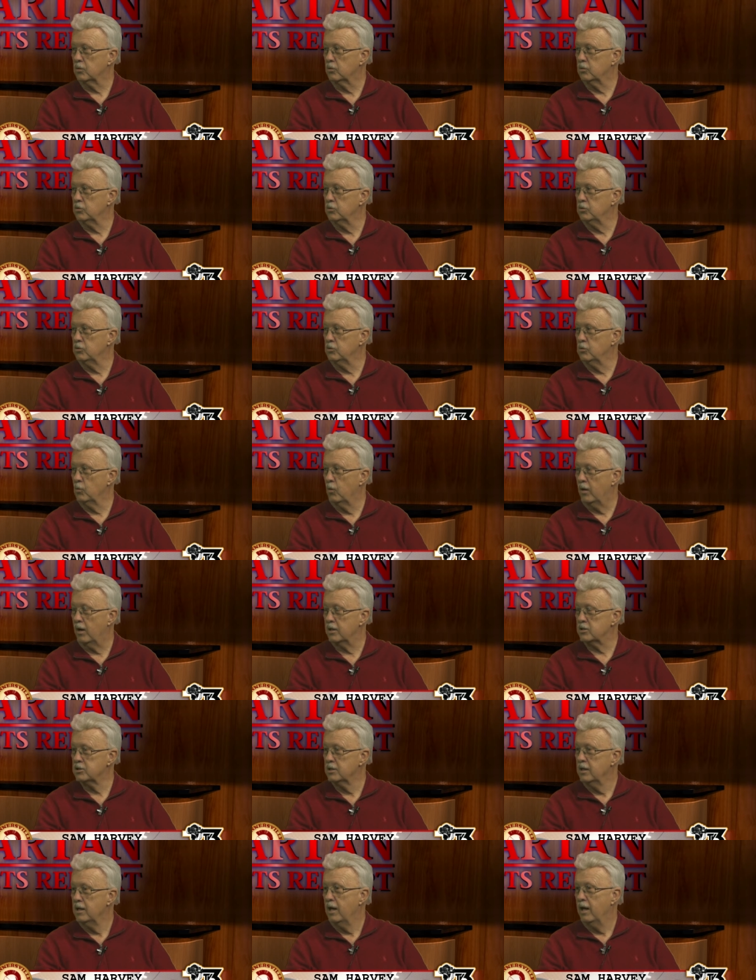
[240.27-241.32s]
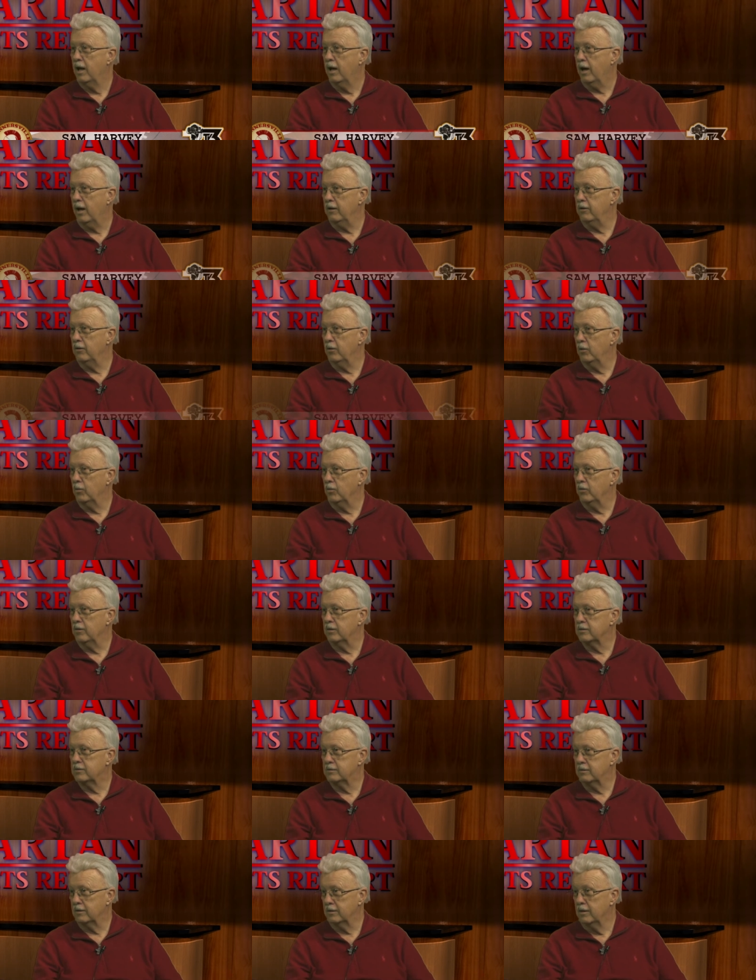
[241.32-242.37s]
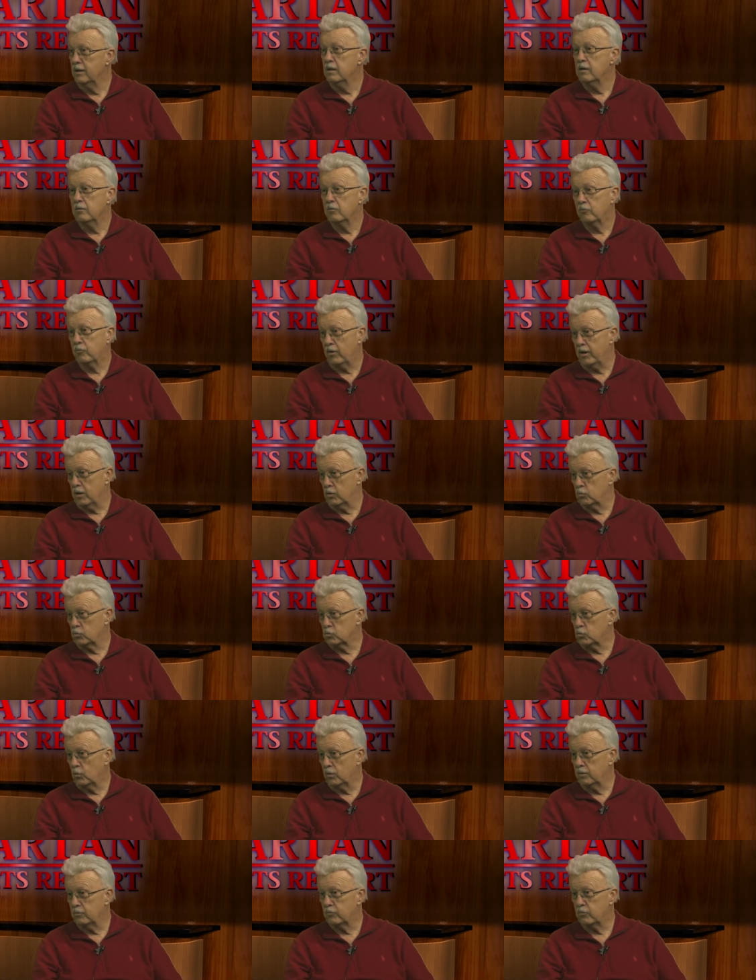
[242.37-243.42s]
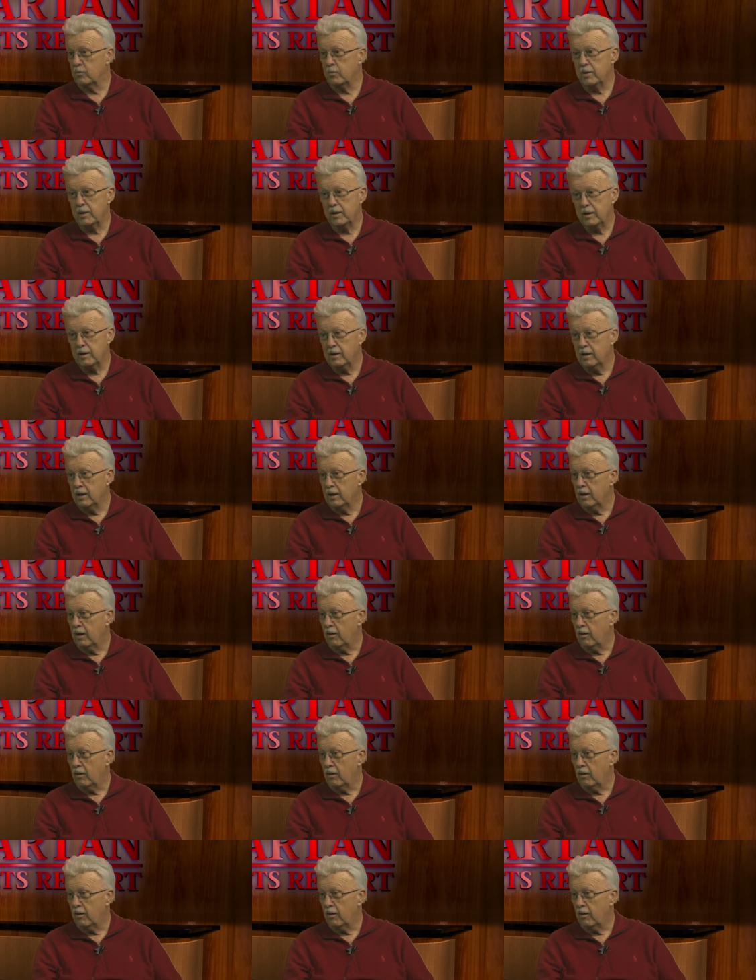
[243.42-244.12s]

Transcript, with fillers: or who you watch. I know that uh, Fran was one for me.